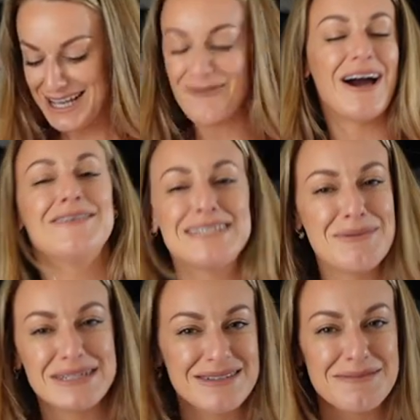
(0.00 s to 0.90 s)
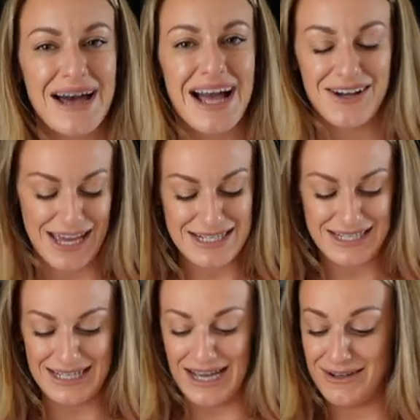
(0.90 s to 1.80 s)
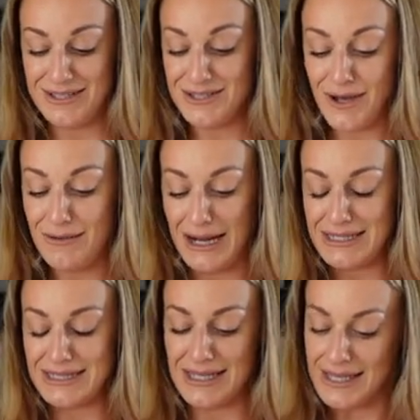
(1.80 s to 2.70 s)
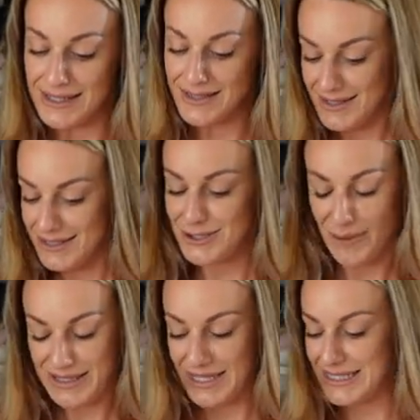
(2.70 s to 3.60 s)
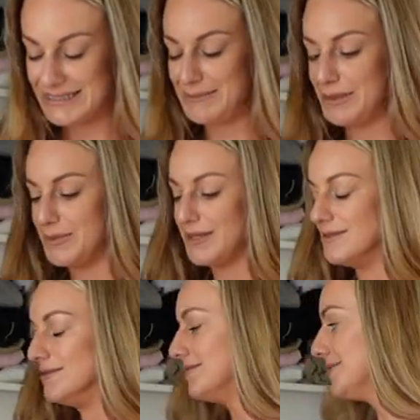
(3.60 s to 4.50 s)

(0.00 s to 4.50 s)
like why would I put something back inside out? It's so lazy. Stop being lazy people.